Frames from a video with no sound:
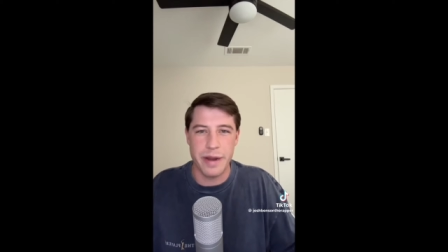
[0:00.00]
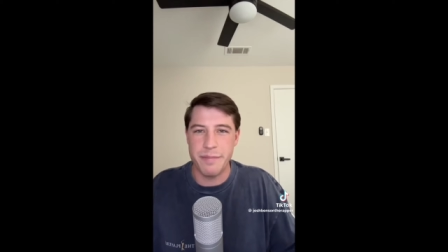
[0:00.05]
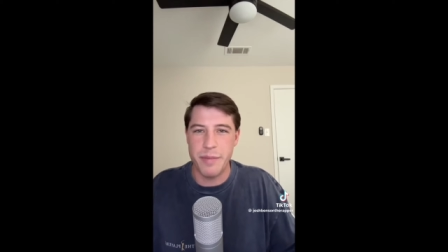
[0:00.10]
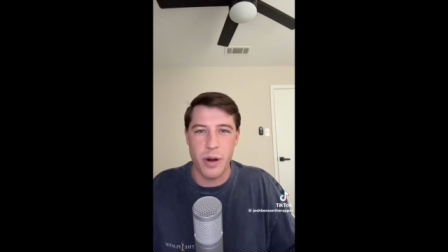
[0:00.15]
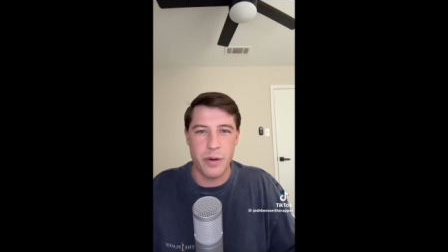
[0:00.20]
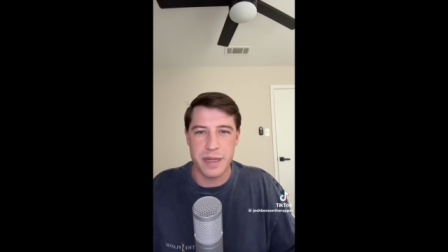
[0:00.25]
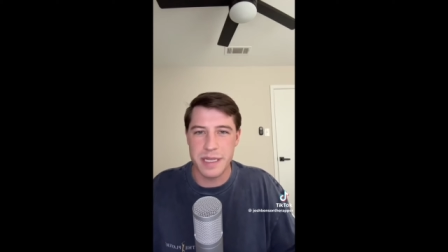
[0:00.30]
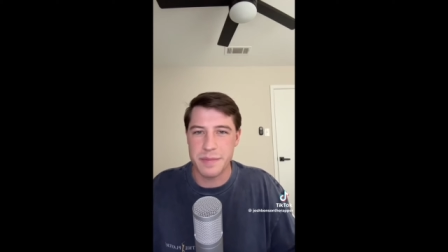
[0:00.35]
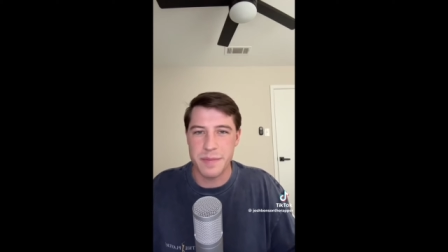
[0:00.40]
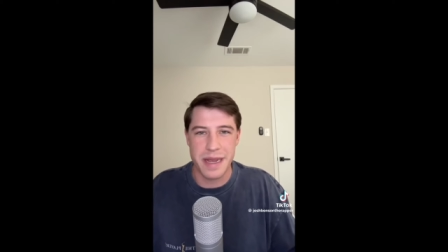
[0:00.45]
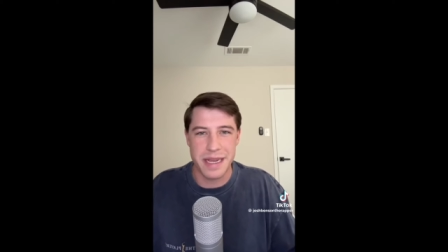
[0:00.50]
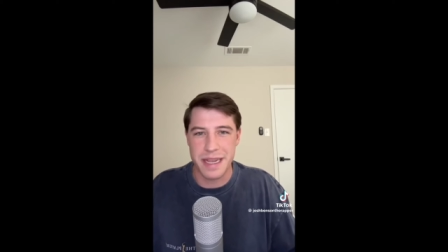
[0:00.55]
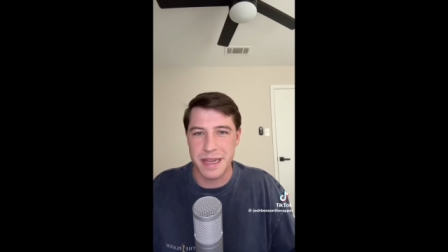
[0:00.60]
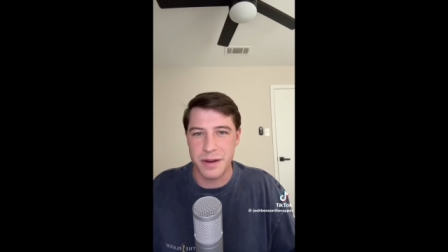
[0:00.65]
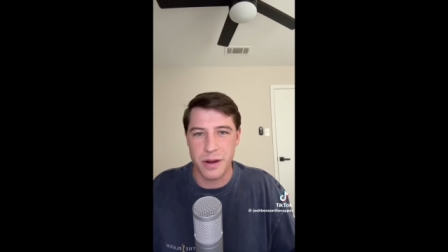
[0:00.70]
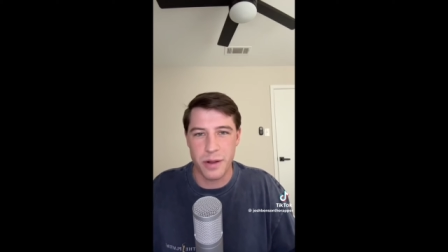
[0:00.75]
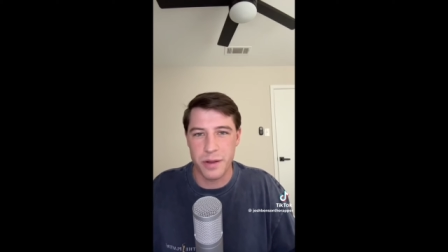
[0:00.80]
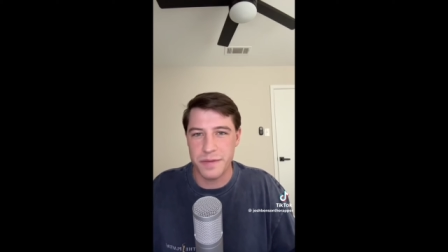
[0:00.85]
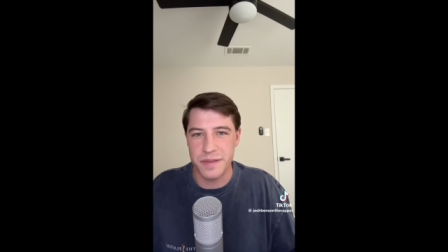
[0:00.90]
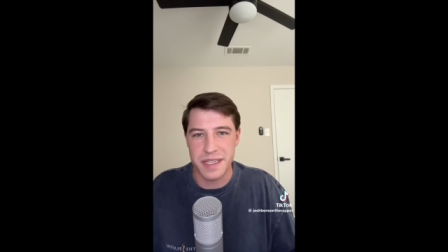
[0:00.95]
Pody's making
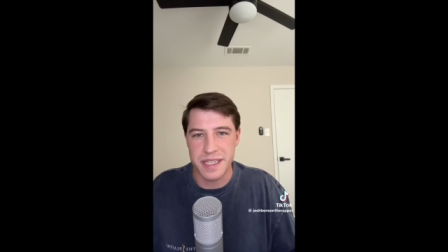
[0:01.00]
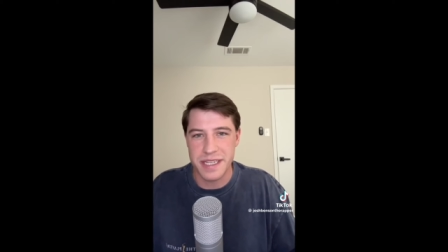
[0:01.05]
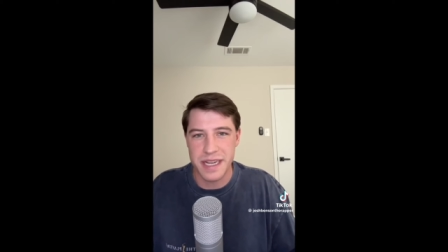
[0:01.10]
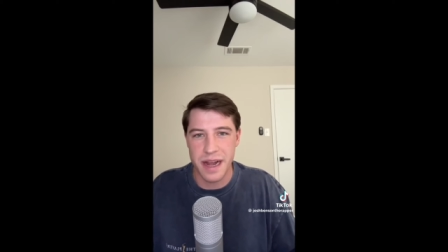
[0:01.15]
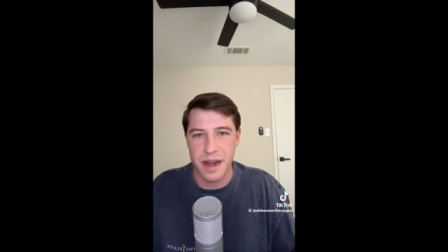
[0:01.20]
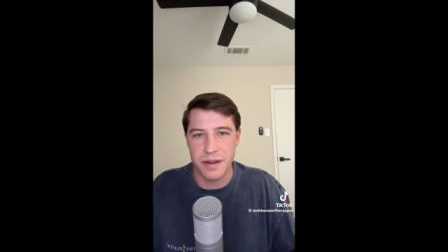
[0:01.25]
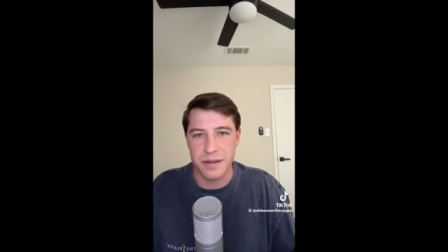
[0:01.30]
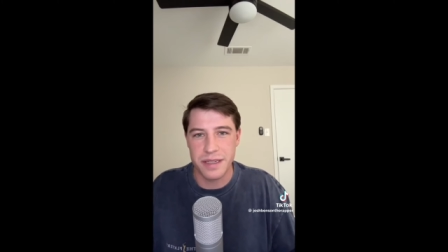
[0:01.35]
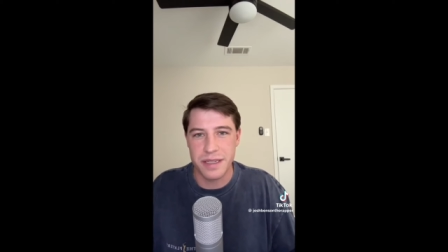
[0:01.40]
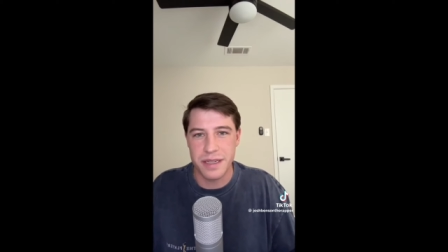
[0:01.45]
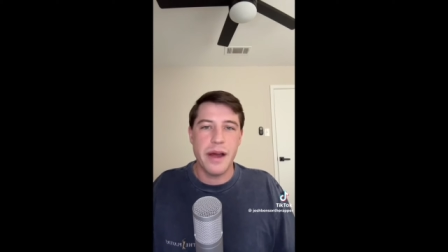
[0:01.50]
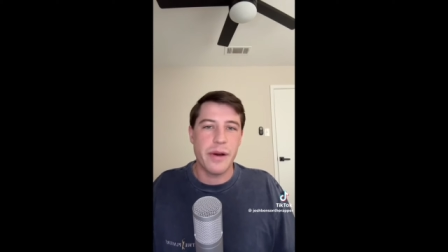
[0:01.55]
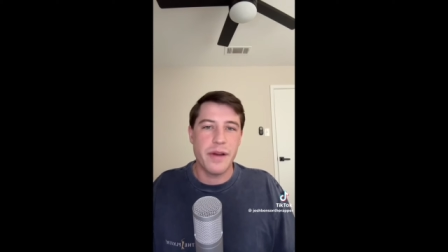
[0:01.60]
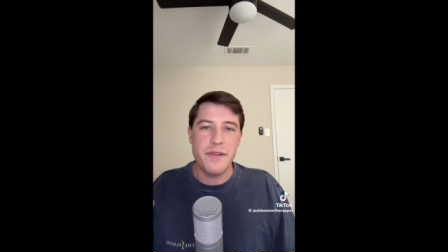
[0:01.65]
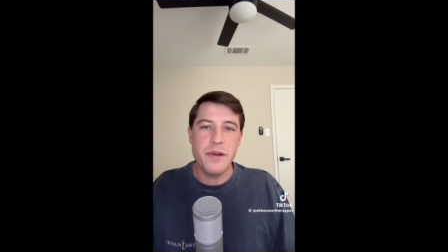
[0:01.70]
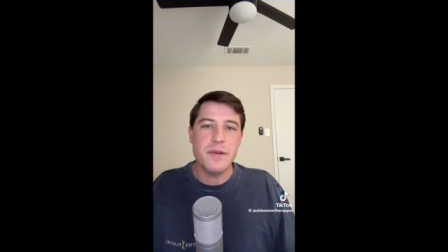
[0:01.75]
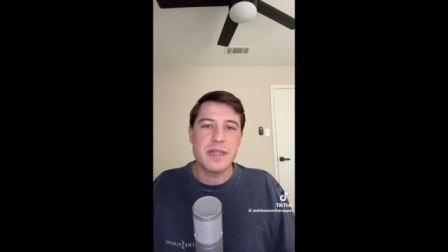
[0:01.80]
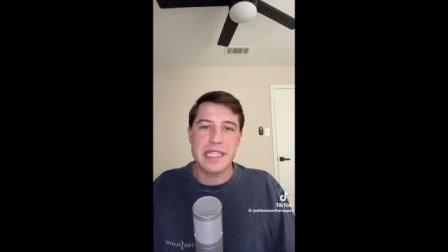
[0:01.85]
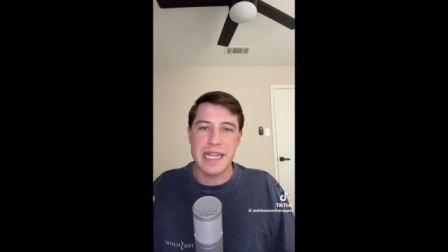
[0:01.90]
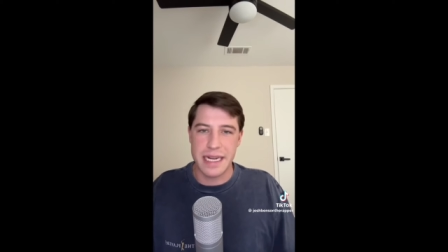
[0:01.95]
all of this sound. Now, if
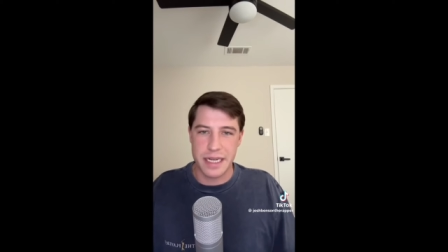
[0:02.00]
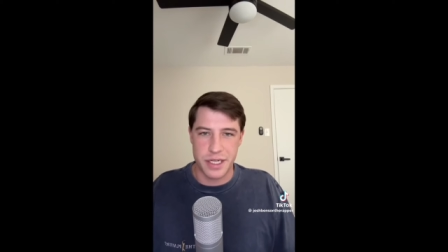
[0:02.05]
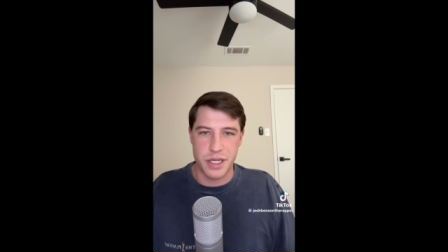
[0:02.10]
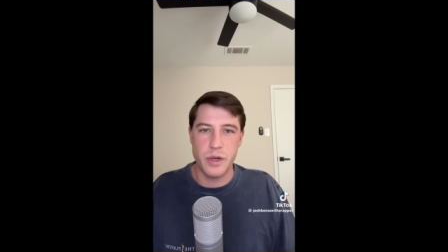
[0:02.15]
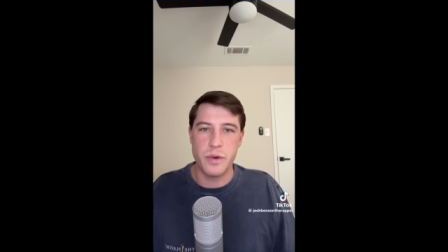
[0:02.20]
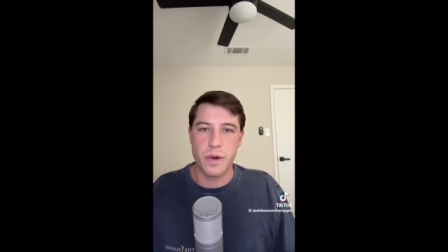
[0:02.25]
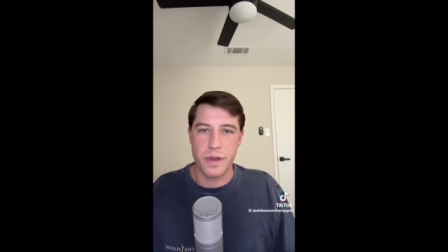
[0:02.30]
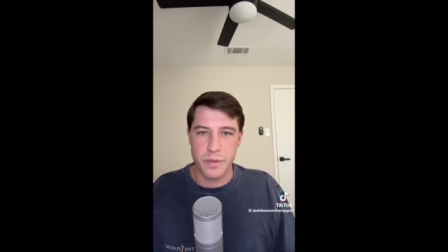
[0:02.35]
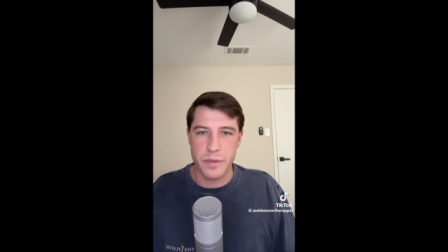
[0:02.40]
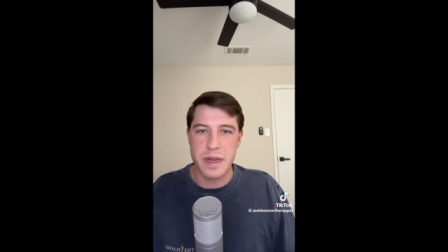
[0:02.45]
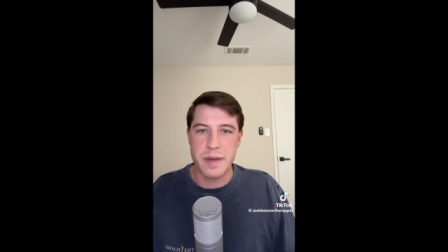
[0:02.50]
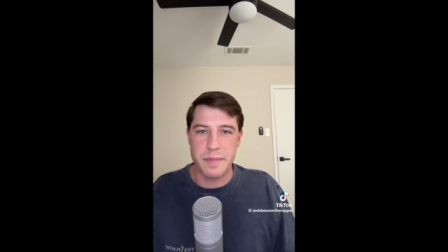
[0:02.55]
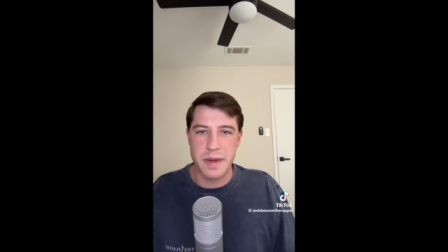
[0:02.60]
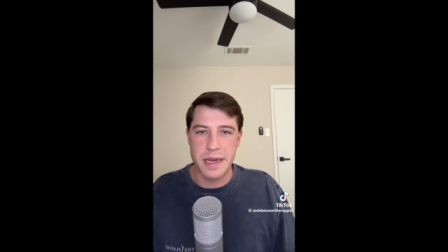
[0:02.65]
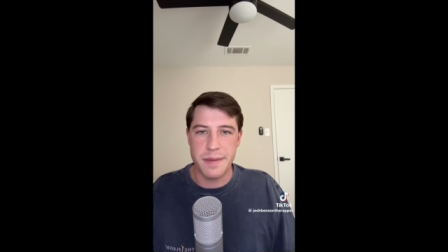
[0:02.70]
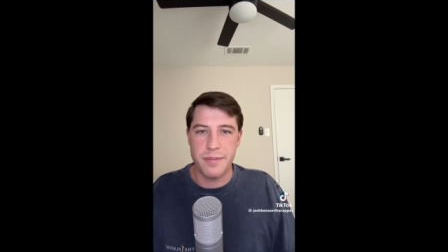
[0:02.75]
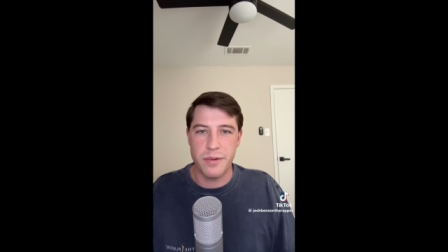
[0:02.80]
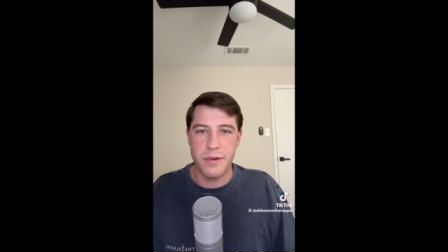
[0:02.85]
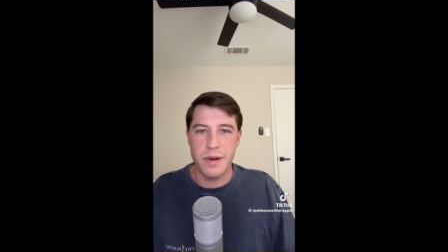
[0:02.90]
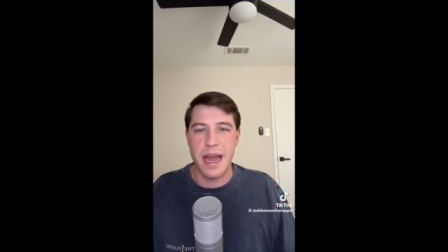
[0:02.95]
it was like two or three
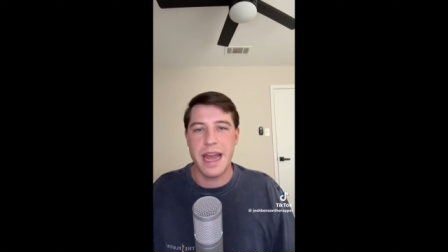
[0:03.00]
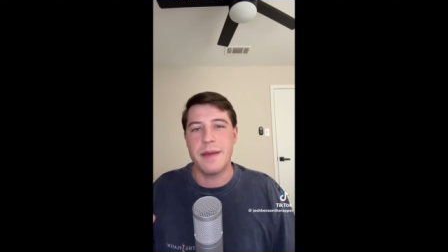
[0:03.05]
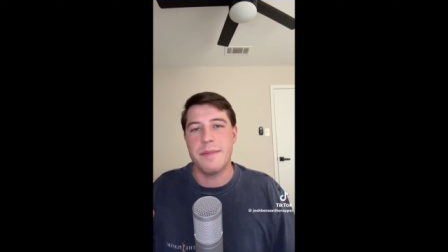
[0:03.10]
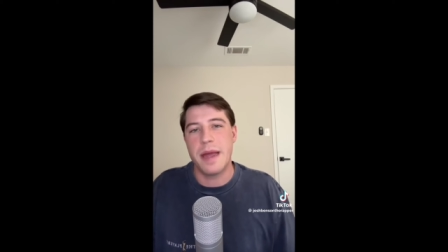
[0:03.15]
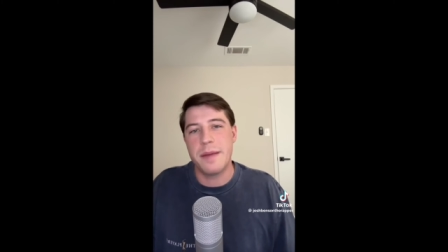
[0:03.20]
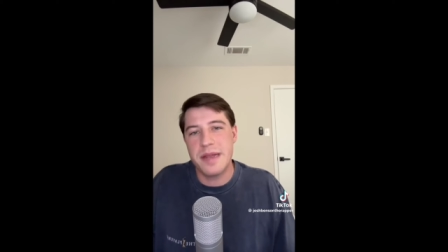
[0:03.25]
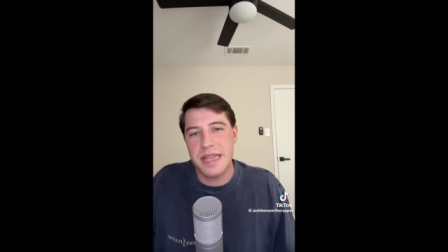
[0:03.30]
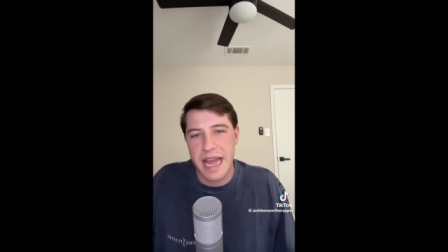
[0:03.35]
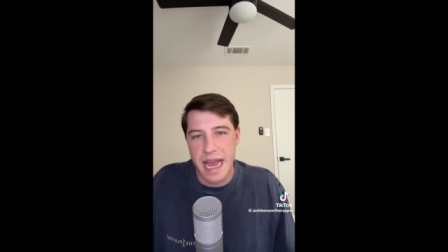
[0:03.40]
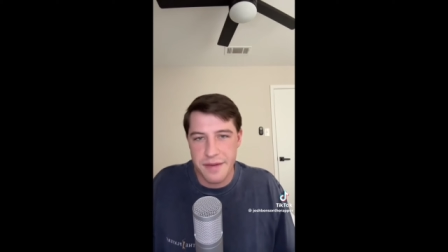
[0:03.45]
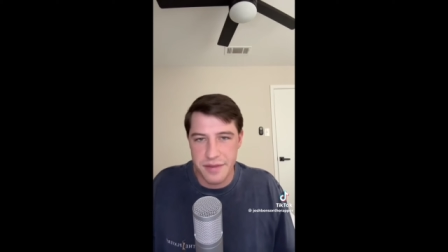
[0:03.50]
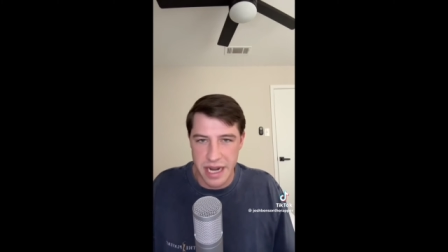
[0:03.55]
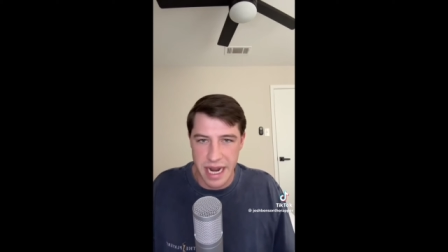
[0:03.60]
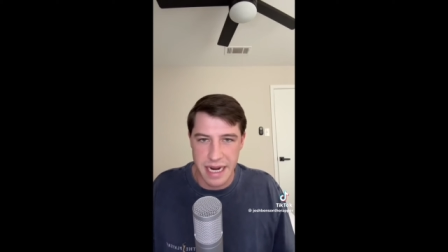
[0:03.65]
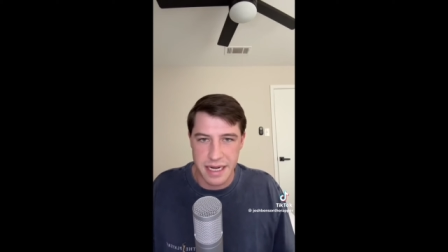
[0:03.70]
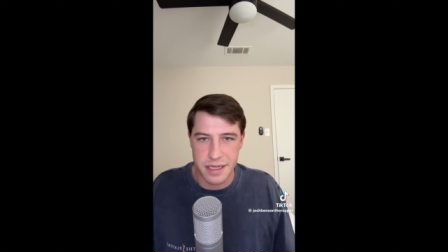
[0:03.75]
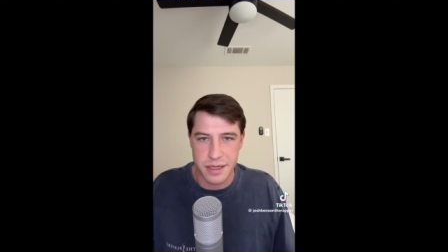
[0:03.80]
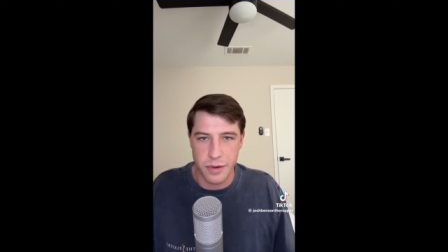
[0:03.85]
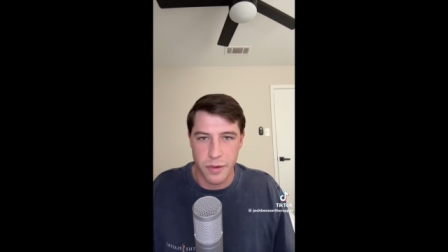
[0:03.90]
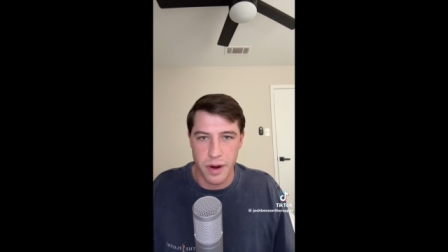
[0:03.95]
people, hey, maybe they have an
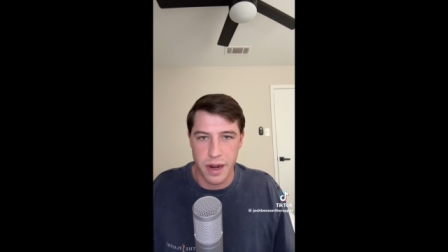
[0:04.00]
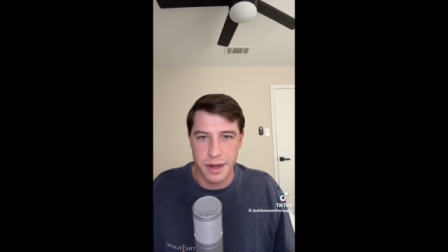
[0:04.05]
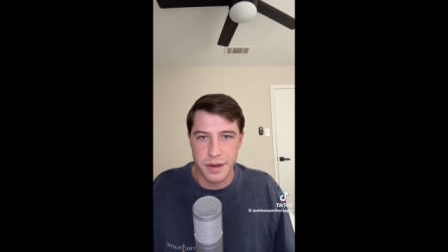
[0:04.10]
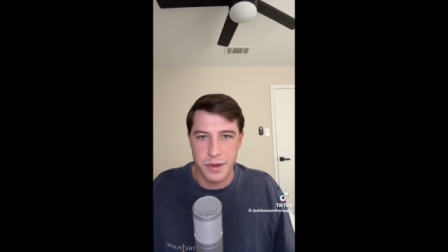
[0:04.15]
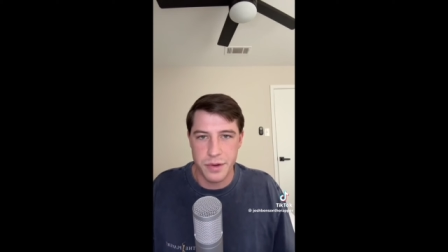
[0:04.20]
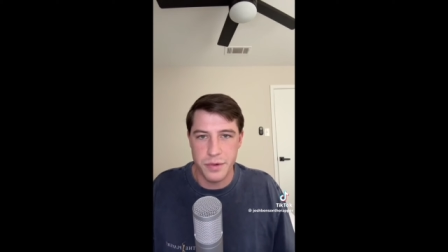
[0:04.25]
axe to grind.